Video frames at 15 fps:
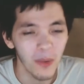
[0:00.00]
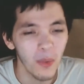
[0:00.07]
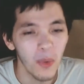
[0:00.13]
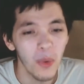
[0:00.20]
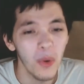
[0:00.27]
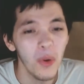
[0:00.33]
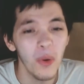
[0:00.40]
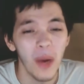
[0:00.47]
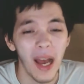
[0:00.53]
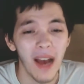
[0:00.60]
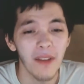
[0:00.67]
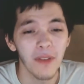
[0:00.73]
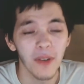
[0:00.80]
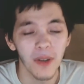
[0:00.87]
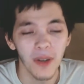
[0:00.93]

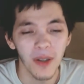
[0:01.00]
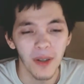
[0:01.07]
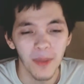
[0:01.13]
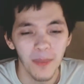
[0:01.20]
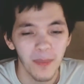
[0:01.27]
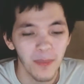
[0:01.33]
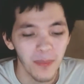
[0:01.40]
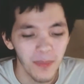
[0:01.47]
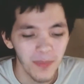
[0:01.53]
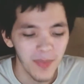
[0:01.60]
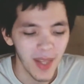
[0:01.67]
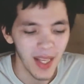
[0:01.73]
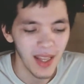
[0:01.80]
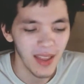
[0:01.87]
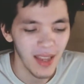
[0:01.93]
whoever
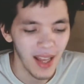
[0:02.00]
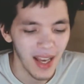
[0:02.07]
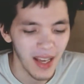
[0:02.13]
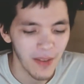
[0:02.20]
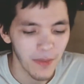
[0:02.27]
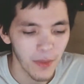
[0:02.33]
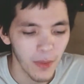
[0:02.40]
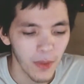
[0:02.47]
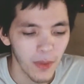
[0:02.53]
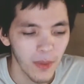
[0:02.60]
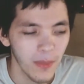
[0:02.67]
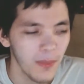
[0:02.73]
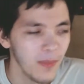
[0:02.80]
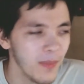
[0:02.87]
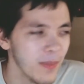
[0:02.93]
in life.
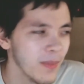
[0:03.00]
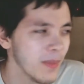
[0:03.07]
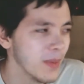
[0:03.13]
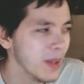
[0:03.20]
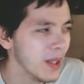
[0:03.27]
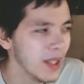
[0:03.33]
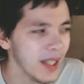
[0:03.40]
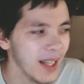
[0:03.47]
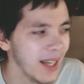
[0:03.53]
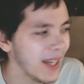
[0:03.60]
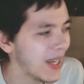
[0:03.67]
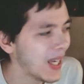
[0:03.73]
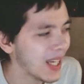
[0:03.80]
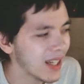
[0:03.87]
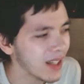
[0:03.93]

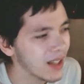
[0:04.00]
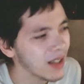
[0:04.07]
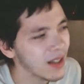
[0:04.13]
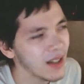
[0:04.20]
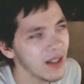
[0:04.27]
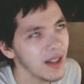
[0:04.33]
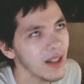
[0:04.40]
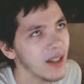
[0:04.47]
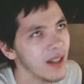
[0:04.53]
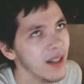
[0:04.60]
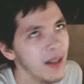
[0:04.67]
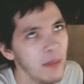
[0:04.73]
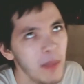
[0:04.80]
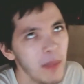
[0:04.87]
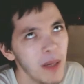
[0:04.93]
Like,
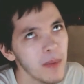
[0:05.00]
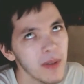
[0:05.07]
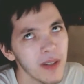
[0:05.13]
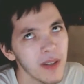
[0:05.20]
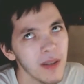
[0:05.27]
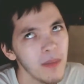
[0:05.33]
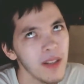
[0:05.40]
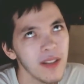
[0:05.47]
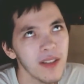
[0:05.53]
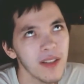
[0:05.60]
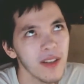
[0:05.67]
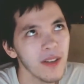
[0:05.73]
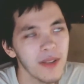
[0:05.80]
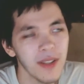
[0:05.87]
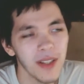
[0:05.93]
people can be
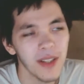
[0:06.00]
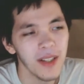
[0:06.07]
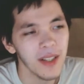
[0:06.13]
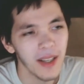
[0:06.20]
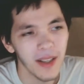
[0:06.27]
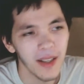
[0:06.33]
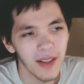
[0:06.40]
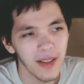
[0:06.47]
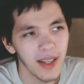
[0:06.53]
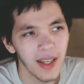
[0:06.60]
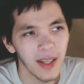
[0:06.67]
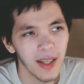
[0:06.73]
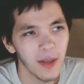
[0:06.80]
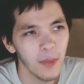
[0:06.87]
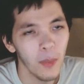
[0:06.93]
so silly.
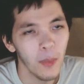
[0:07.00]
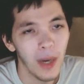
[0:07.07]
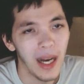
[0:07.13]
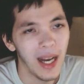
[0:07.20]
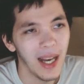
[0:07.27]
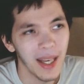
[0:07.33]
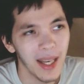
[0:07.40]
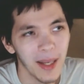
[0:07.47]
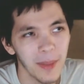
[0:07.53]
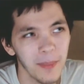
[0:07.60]
Like, why?